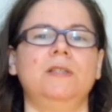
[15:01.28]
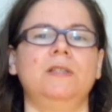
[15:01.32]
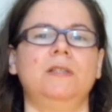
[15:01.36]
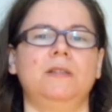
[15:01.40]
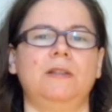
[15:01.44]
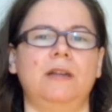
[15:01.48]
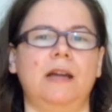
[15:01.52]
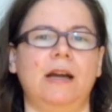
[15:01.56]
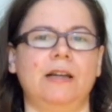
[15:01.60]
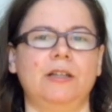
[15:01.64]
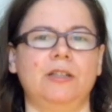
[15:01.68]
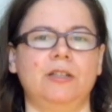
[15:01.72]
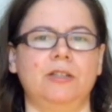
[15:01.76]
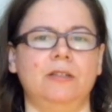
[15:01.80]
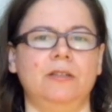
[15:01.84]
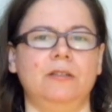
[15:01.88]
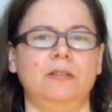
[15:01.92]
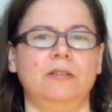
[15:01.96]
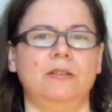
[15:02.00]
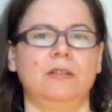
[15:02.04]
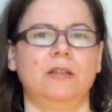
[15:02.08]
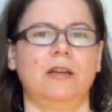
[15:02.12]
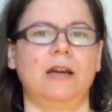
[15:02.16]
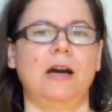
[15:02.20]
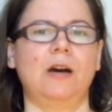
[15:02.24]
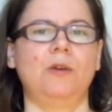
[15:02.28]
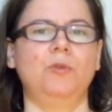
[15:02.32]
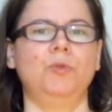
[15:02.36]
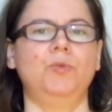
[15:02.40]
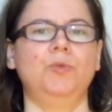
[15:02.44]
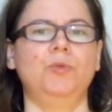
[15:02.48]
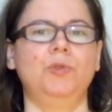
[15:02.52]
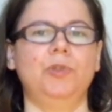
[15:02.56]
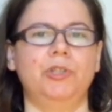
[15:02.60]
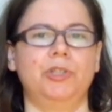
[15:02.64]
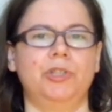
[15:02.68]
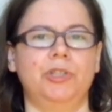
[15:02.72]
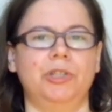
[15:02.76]
instructions how
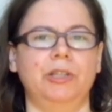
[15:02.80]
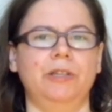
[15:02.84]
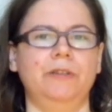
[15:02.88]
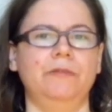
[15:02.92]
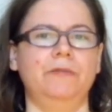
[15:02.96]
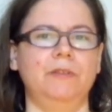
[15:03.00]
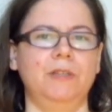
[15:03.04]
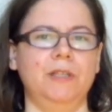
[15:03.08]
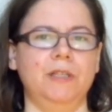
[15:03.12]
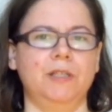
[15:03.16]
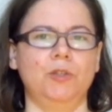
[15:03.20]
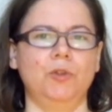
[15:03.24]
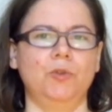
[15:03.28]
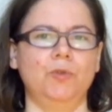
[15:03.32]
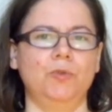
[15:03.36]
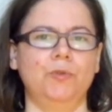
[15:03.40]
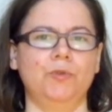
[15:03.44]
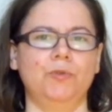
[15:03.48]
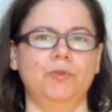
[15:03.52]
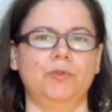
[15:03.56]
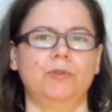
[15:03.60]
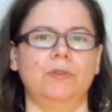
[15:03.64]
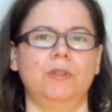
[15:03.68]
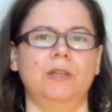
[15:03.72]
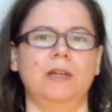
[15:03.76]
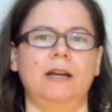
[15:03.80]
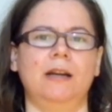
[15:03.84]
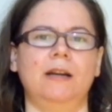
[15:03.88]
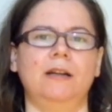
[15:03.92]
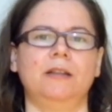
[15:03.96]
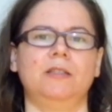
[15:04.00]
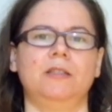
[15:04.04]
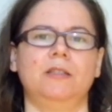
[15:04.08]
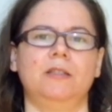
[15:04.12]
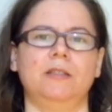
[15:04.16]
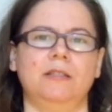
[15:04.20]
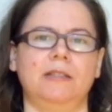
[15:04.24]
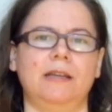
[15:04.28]
to achieve these looks. There are
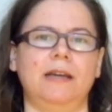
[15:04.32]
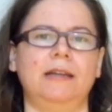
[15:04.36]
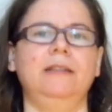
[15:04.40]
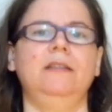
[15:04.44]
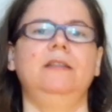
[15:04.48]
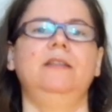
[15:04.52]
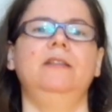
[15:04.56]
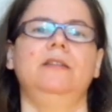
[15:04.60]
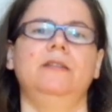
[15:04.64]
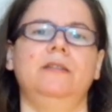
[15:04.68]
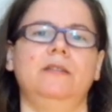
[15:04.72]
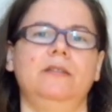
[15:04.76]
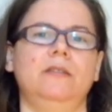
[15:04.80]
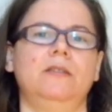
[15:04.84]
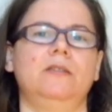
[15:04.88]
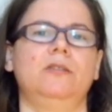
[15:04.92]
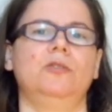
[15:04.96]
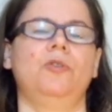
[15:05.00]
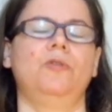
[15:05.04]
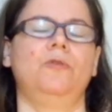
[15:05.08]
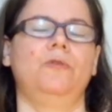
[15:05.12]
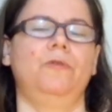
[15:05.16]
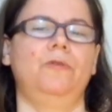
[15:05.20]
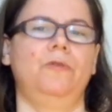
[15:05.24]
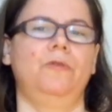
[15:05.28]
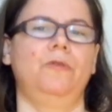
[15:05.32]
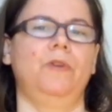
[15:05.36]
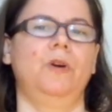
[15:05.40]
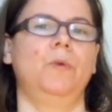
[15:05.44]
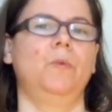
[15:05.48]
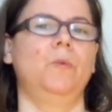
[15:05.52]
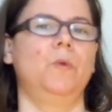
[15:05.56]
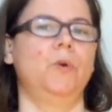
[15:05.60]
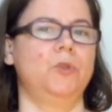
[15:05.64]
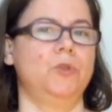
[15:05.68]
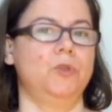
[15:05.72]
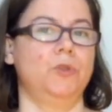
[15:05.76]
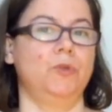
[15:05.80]
just ideas of
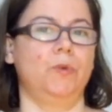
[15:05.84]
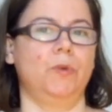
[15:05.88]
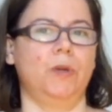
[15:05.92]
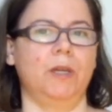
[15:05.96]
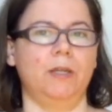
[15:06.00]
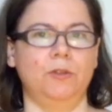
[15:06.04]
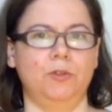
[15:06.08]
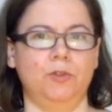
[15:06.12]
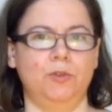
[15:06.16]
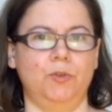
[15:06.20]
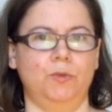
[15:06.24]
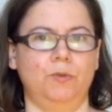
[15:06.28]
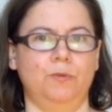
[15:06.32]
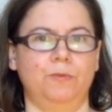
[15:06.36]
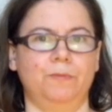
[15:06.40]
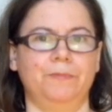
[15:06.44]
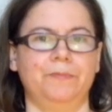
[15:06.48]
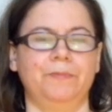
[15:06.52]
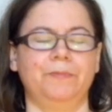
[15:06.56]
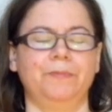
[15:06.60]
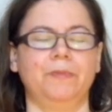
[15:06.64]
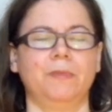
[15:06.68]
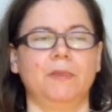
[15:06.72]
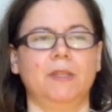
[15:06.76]
what you can do.